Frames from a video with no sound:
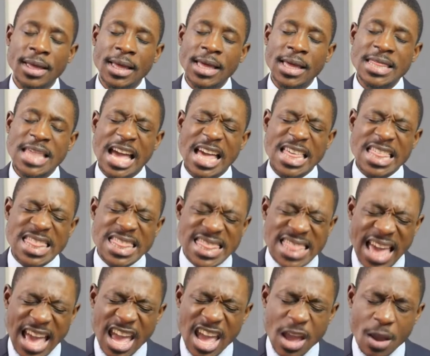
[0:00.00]
that
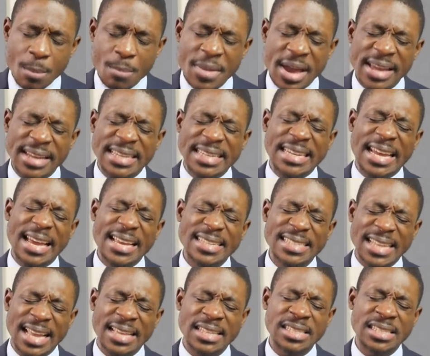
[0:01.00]
they may taste
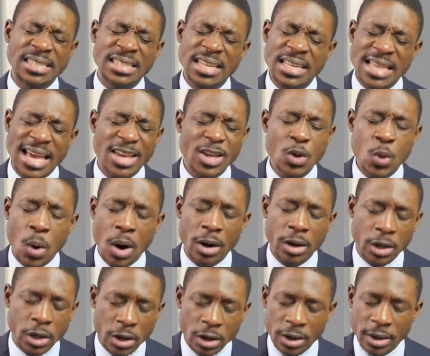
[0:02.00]
and see that you are
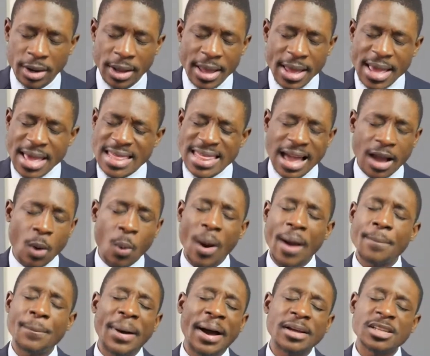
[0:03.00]
good, that
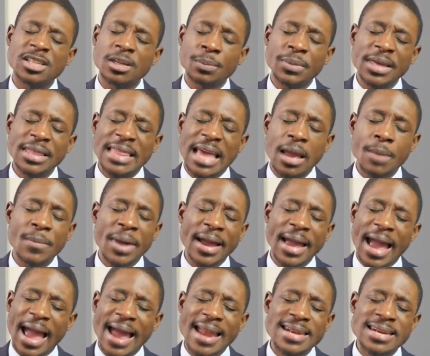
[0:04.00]
quite possibly they might
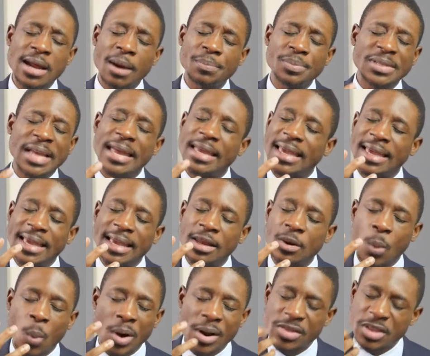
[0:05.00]
end up taking
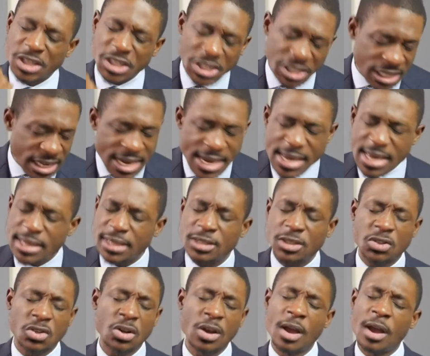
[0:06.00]
in one of the
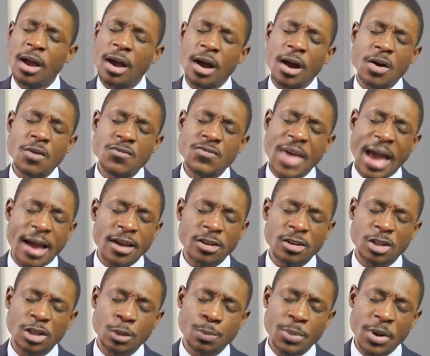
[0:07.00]
seeds of that
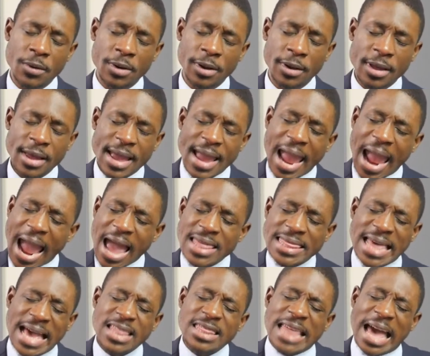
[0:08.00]
spirit, and
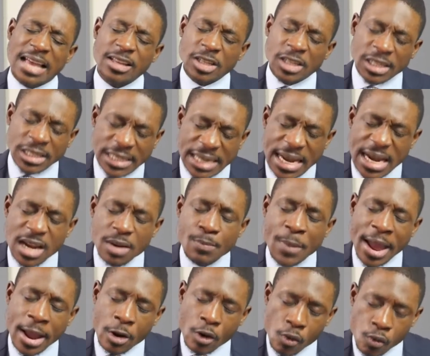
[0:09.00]
that seed
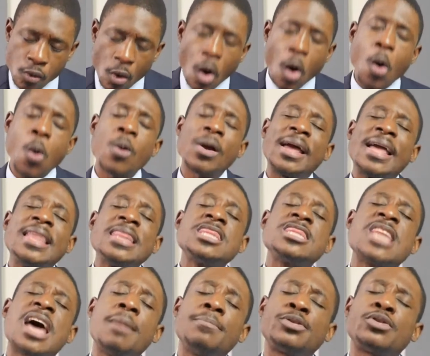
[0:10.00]
may grow in
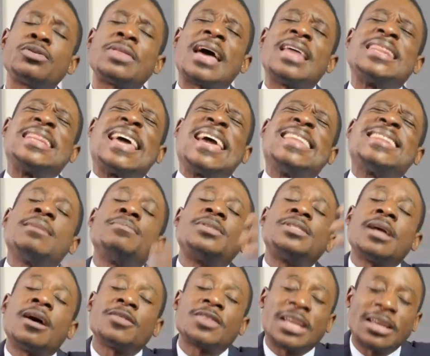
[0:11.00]
them so that they
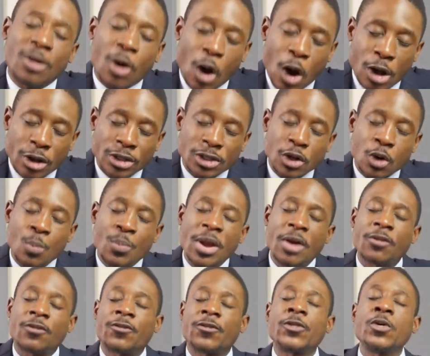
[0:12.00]
themselves can also
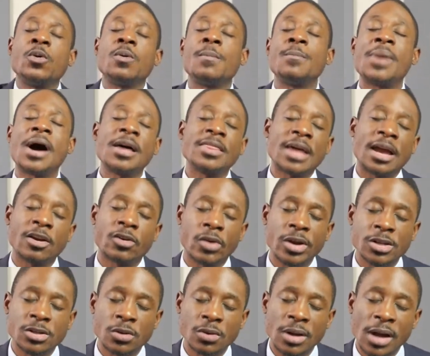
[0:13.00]
bear fruit by thy
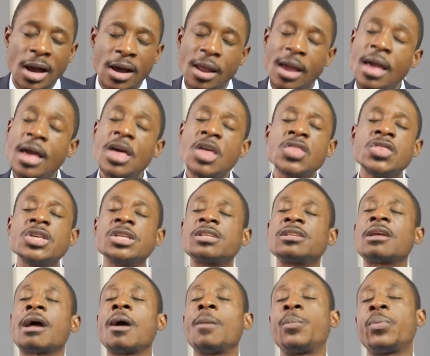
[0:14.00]
grace, O God. This
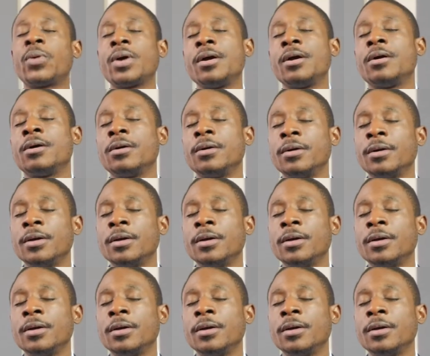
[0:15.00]
is our prayer.